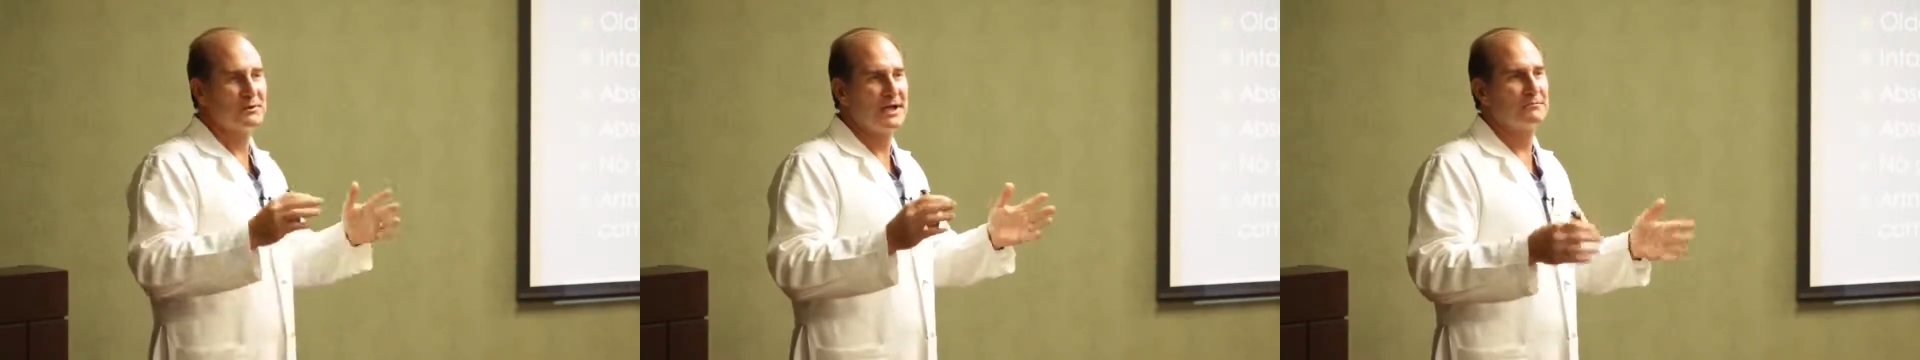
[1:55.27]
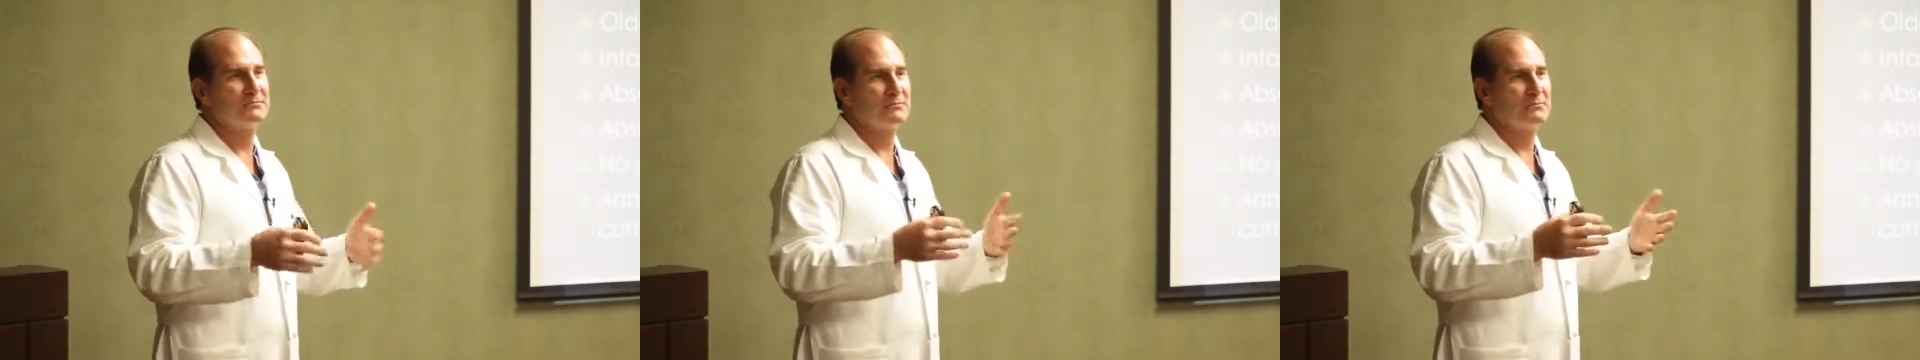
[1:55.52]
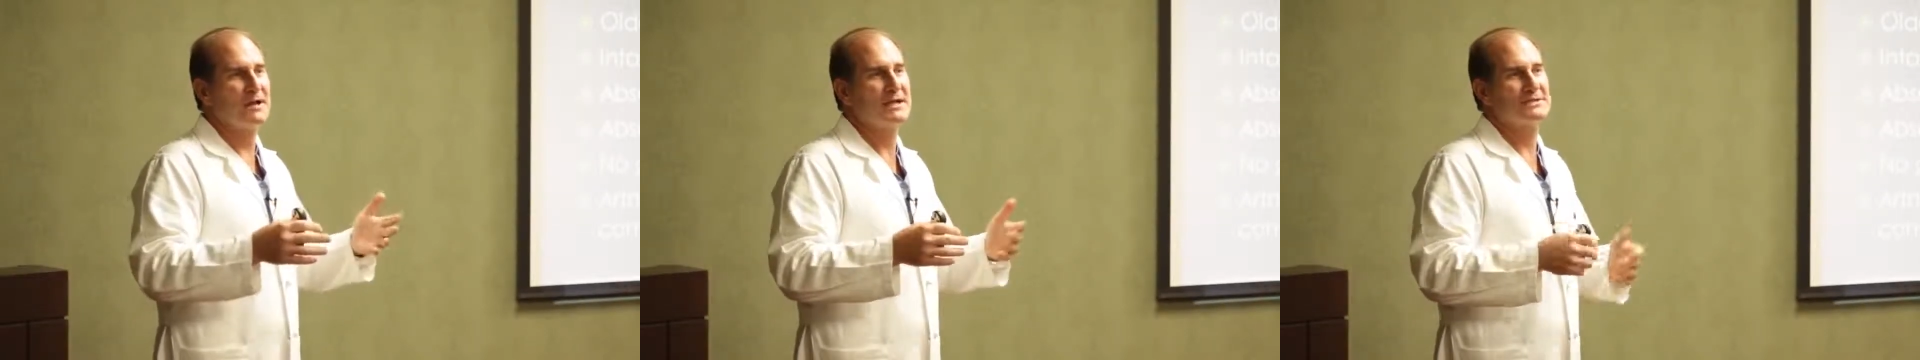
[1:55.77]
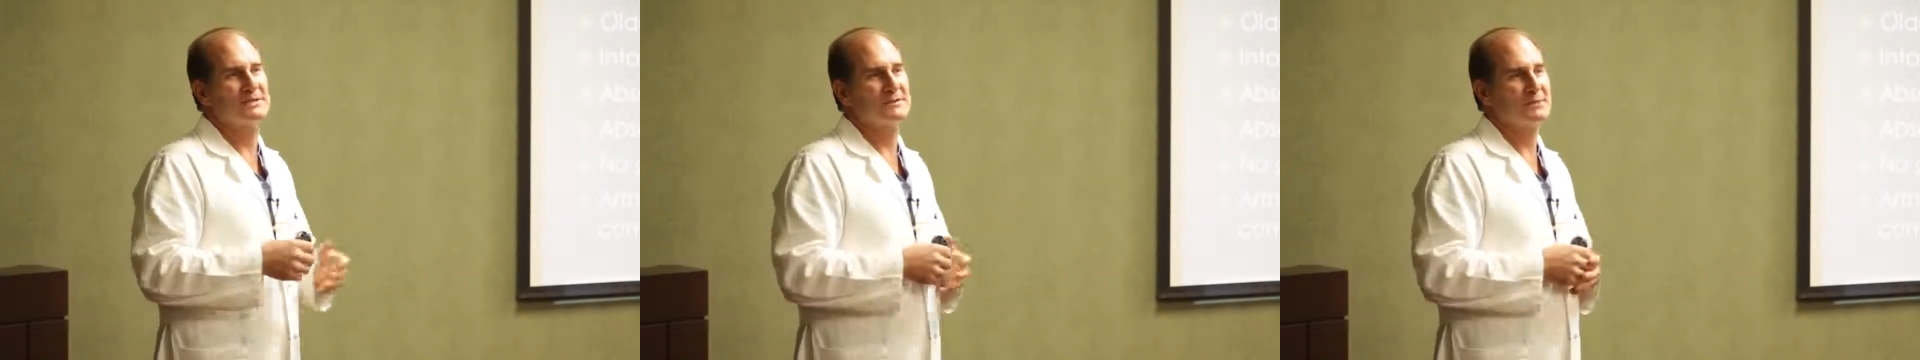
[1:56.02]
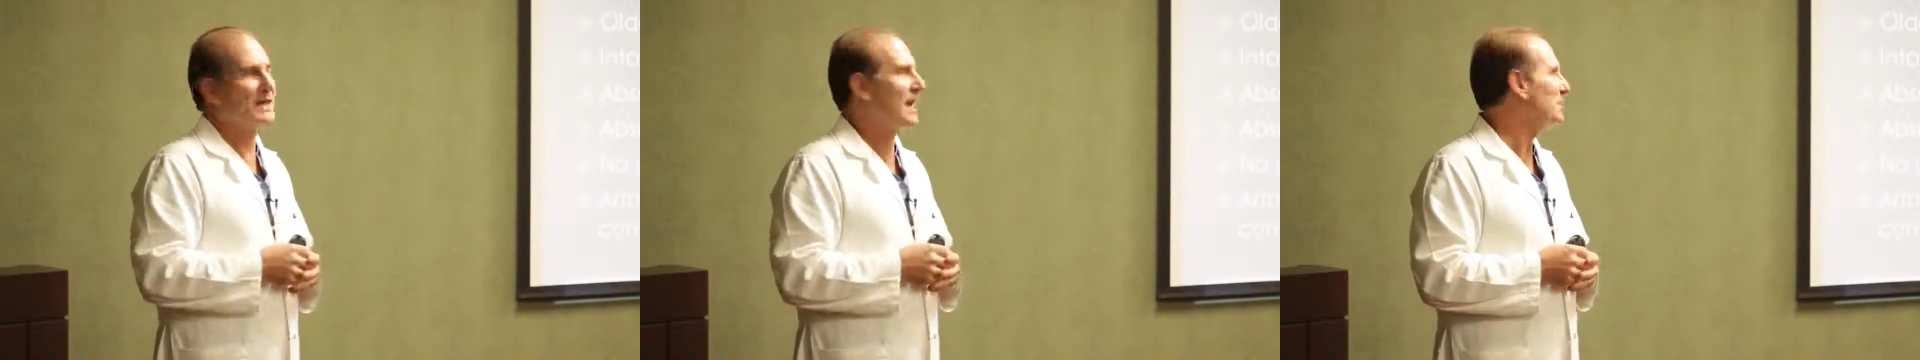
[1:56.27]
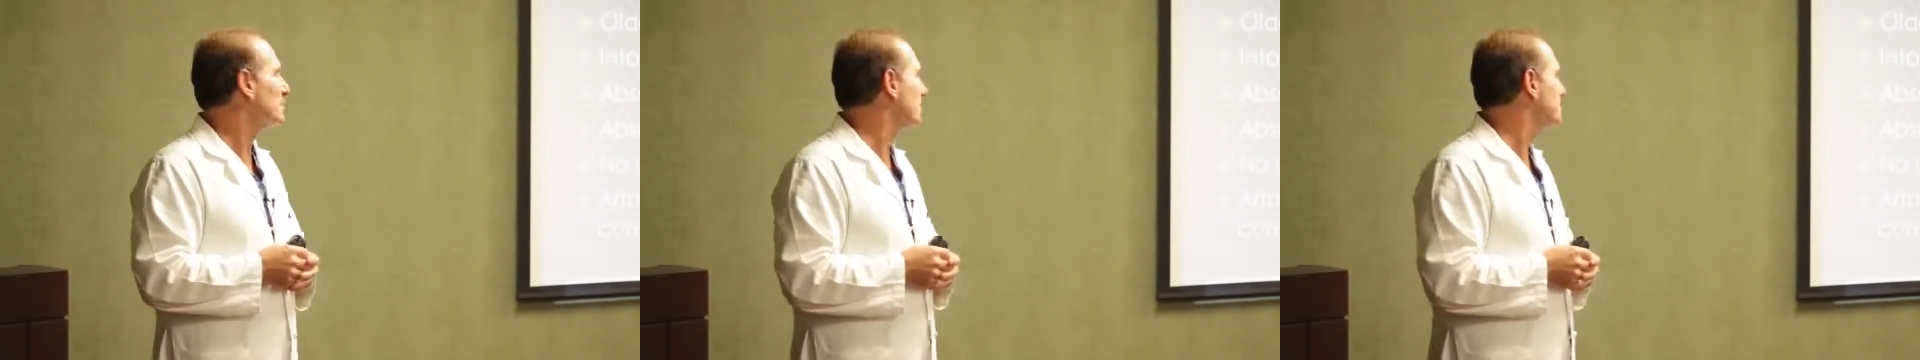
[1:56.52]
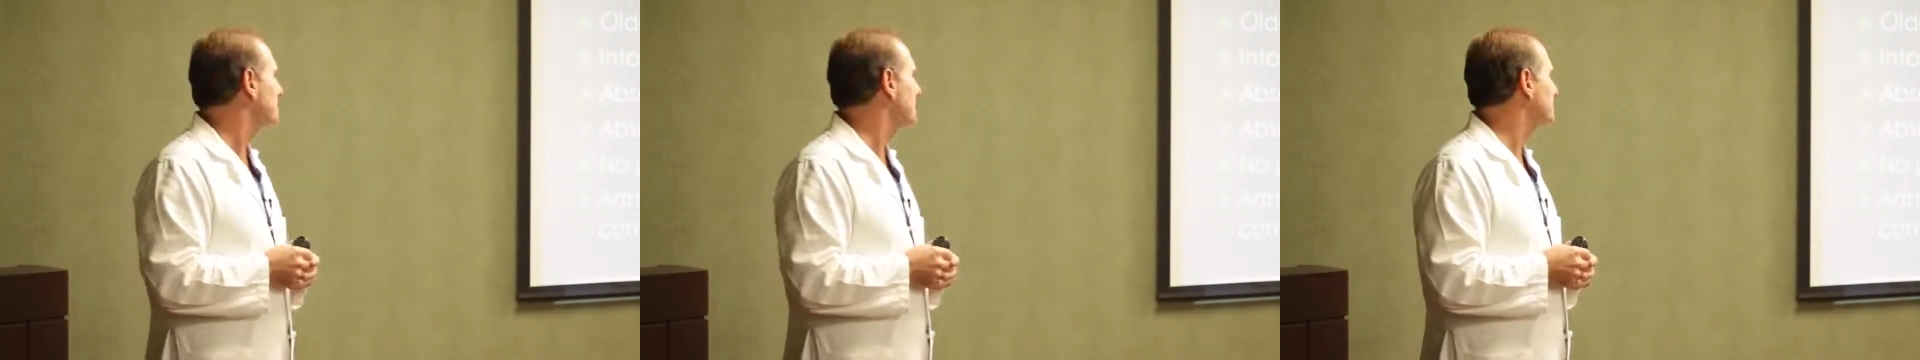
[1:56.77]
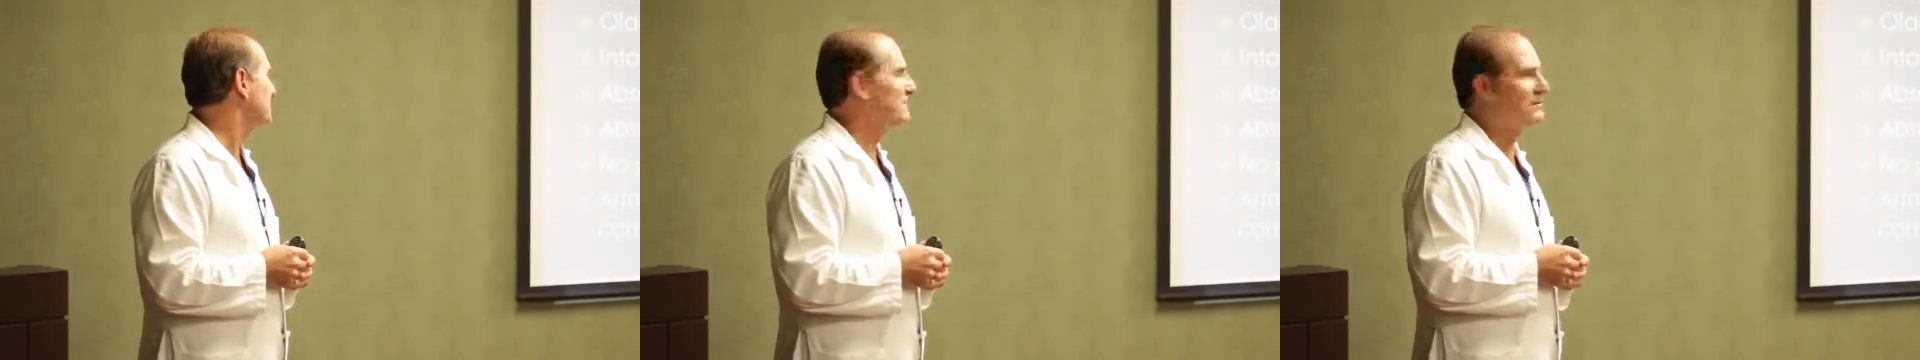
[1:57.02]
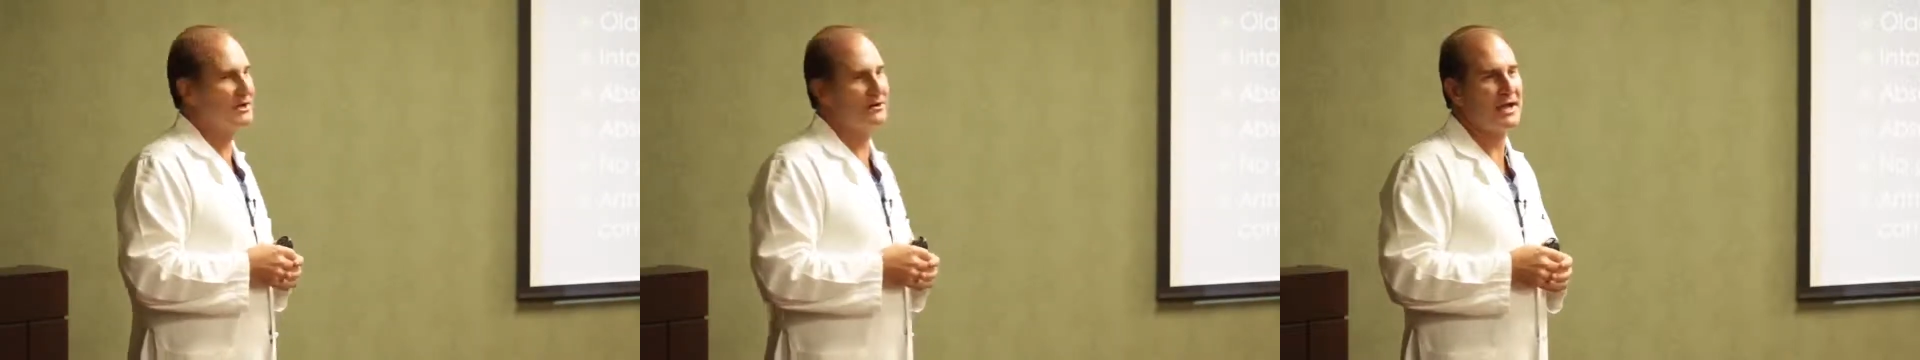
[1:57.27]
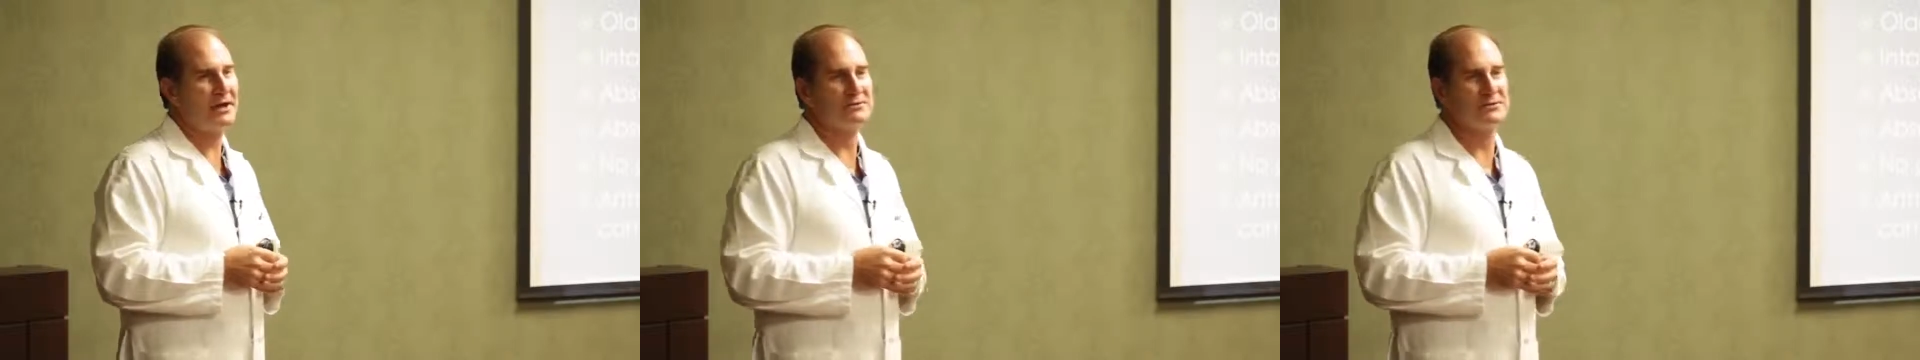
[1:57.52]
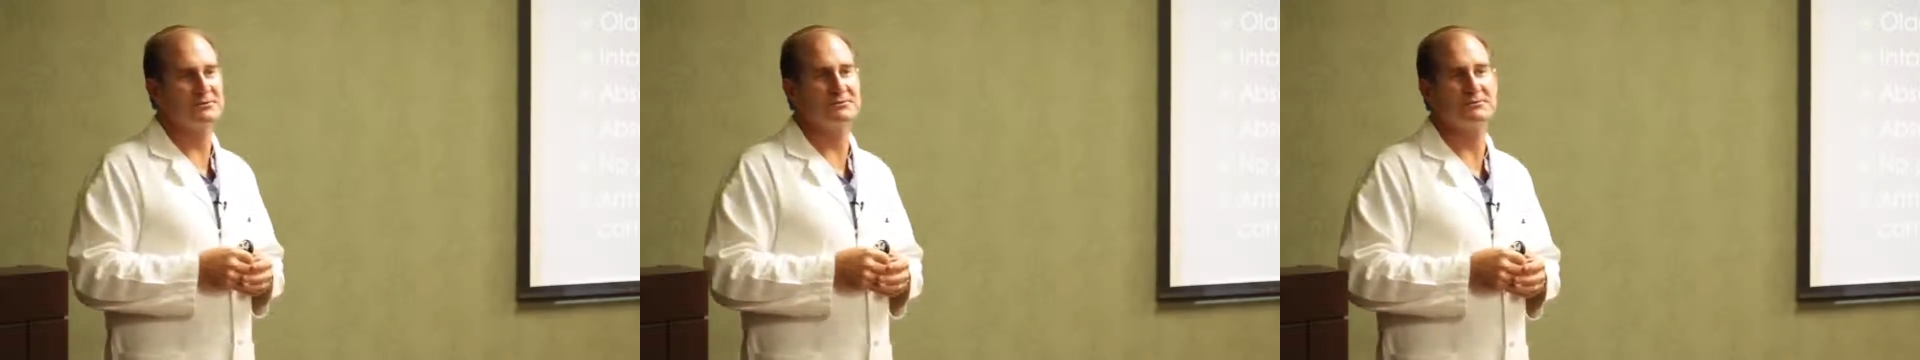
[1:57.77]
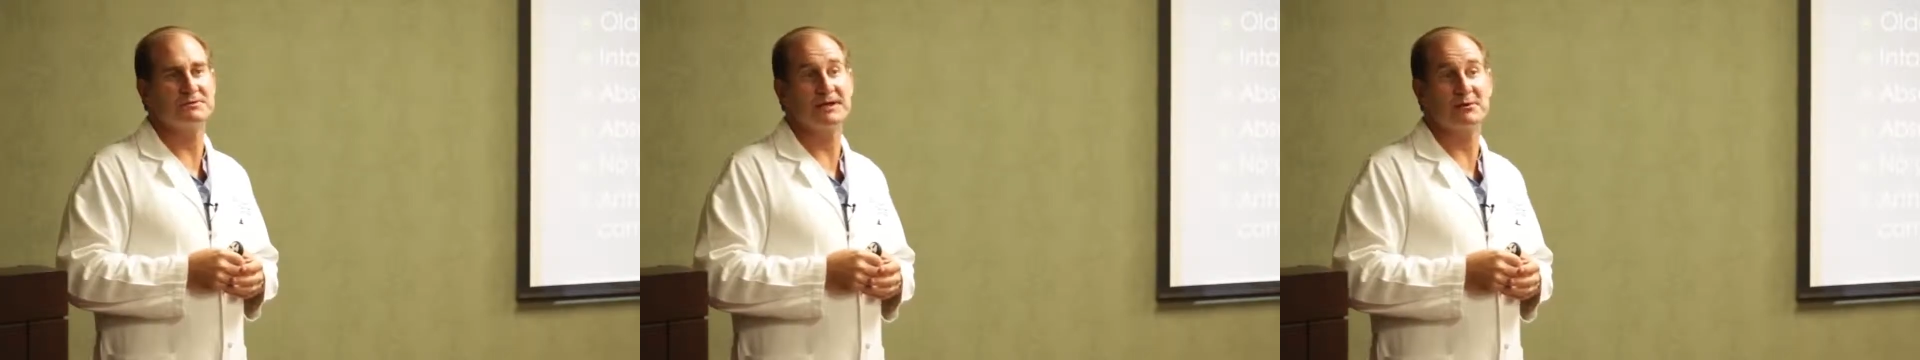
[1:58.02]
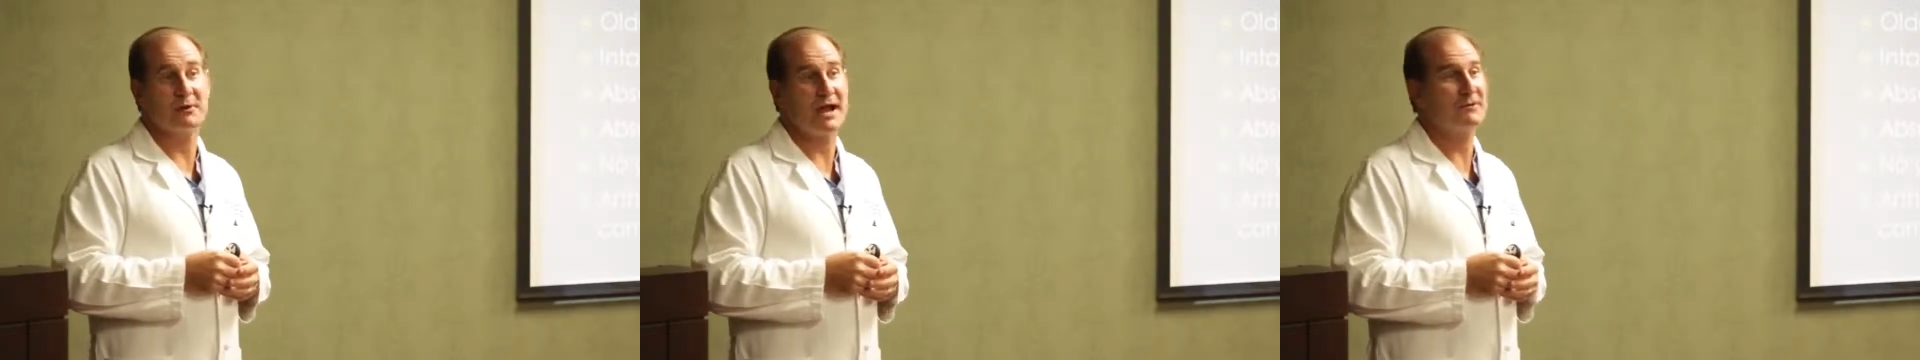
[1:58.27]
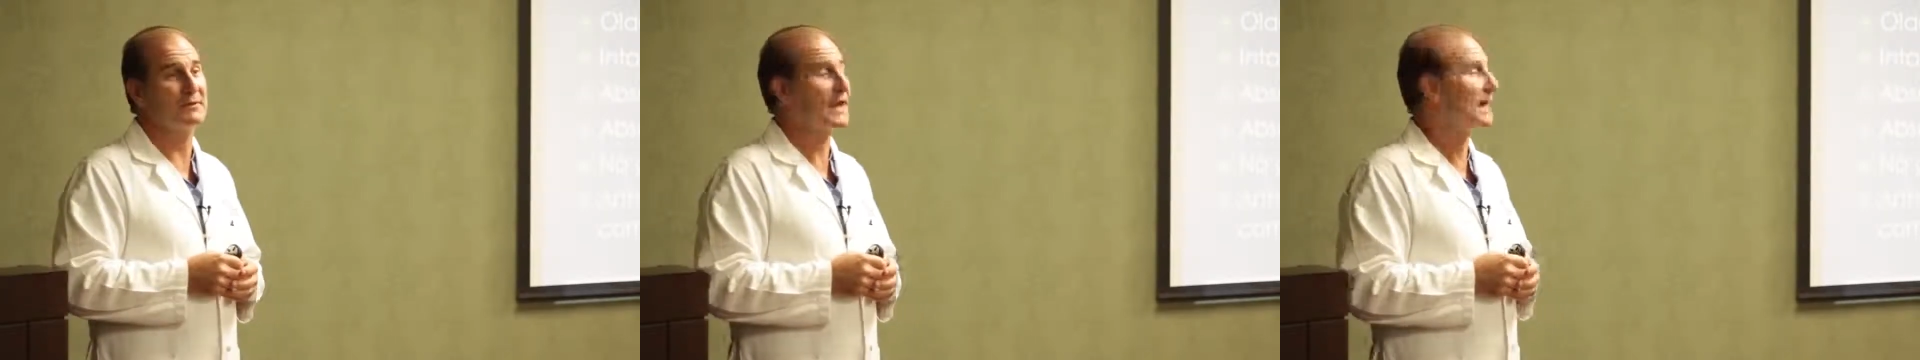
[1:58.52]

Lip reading: We have ways that the mechanical engineers have figured out to get around